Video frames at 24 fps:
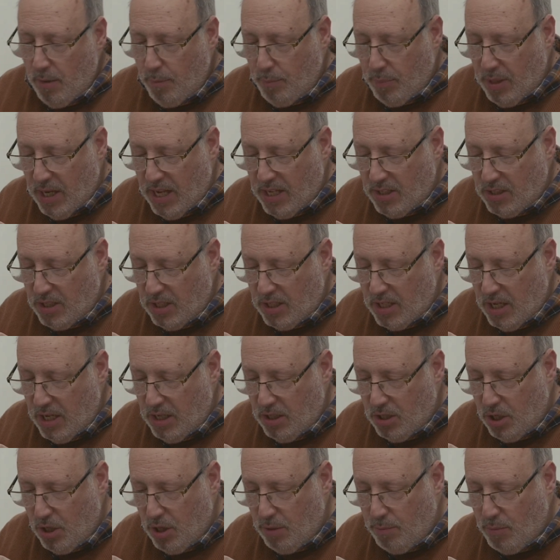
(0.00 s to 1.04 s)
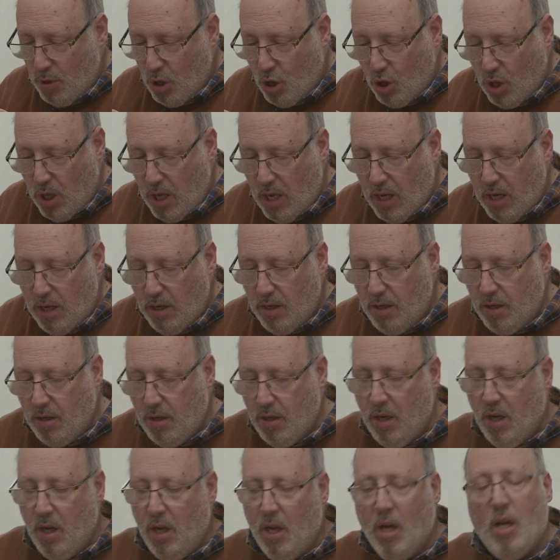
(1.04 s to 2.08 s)
place it into the machine,
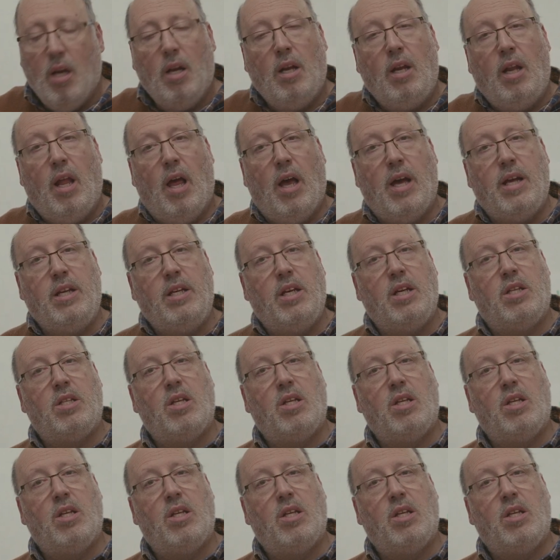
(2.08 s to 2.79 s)
line it